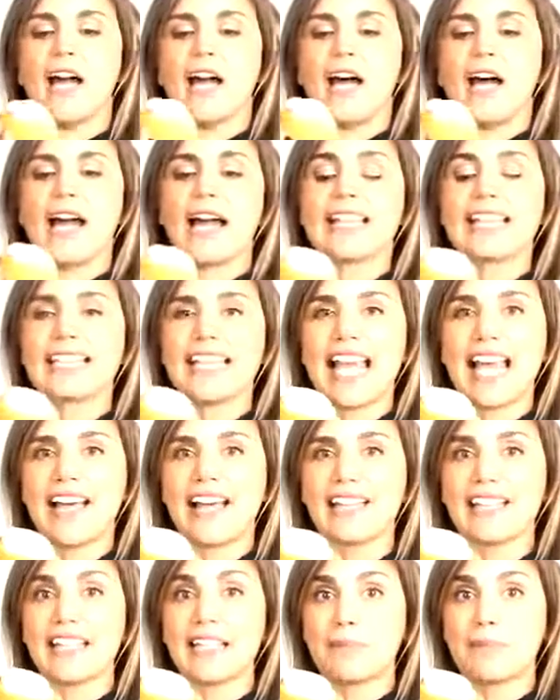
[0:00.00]

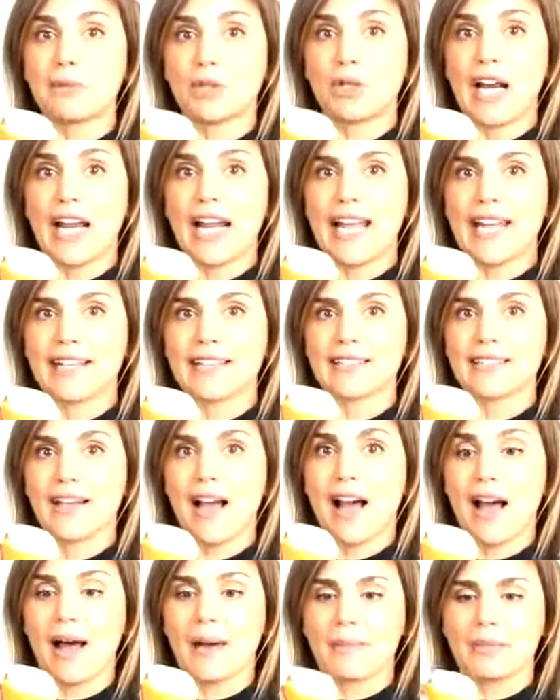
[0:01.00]
Italian meringue
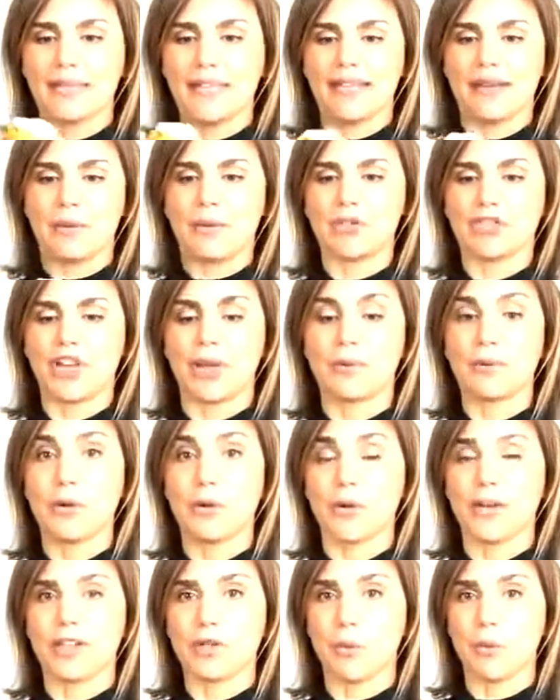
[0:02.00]
topping, which I'm
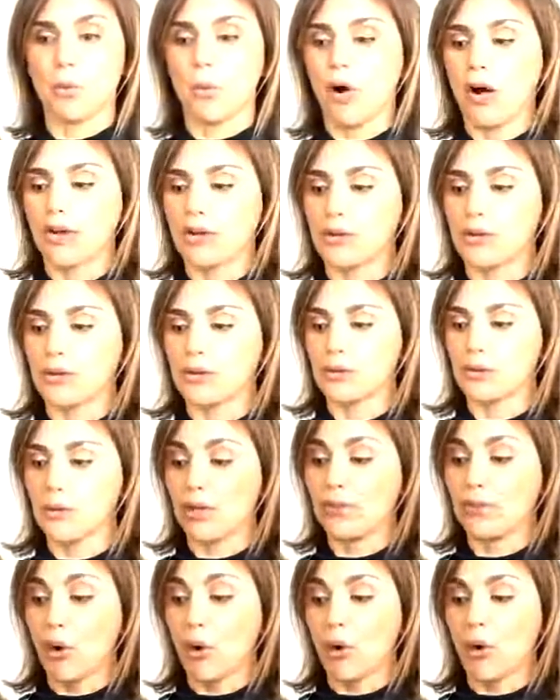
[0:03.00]
going to walk you through.
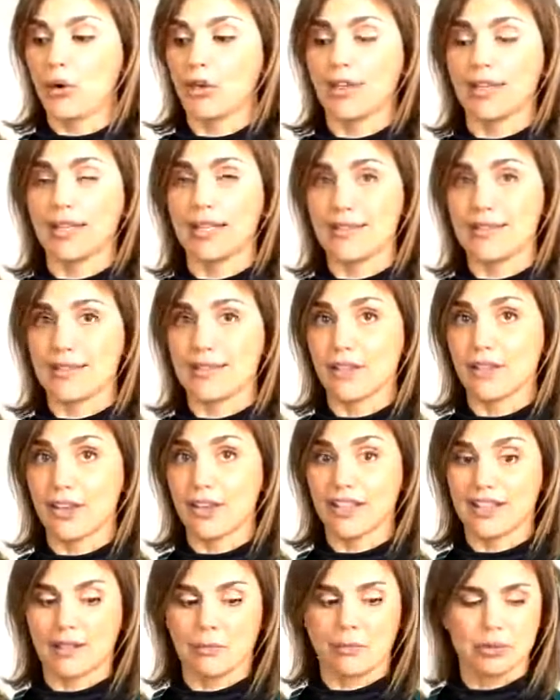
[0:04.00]
I've already
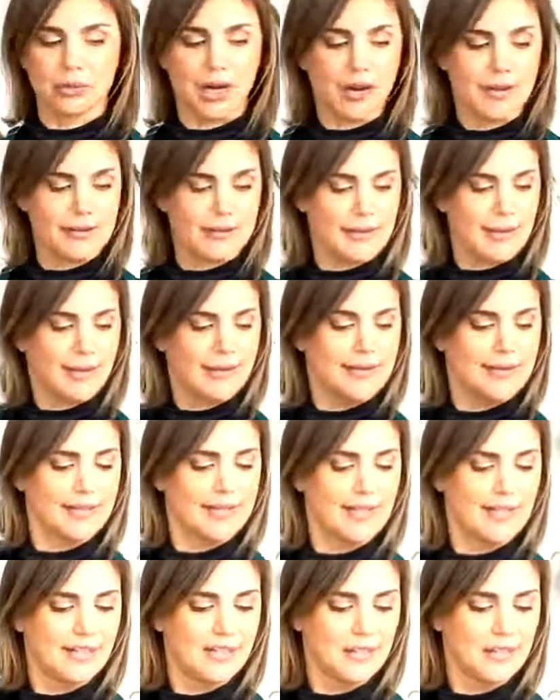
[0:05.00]
started the process.